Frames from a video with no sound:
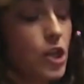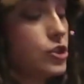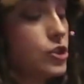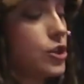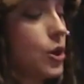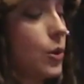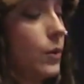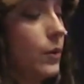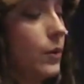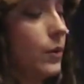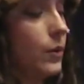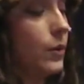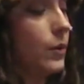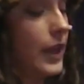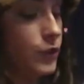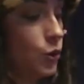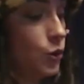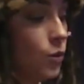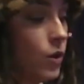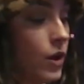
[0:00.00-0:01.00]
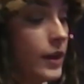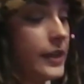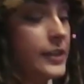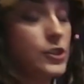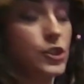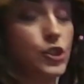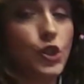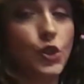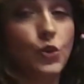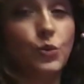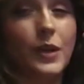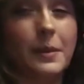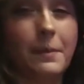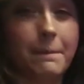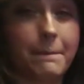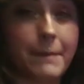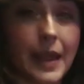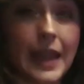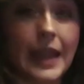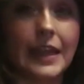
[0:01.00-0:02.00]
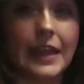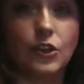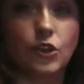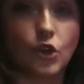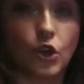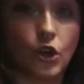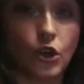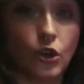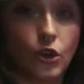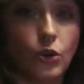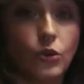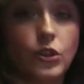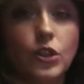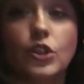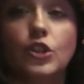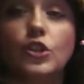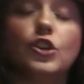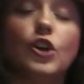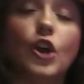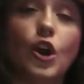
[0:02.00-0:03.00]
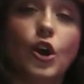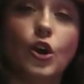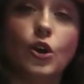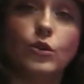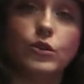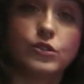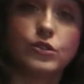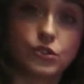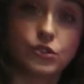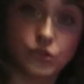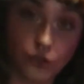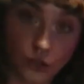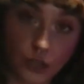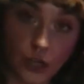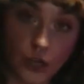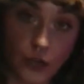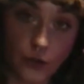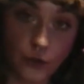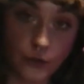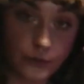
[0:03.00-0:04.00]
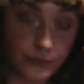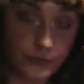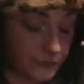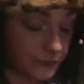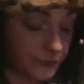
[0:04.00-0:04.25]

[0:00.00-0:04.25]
So if you want it to remain cold, go slow.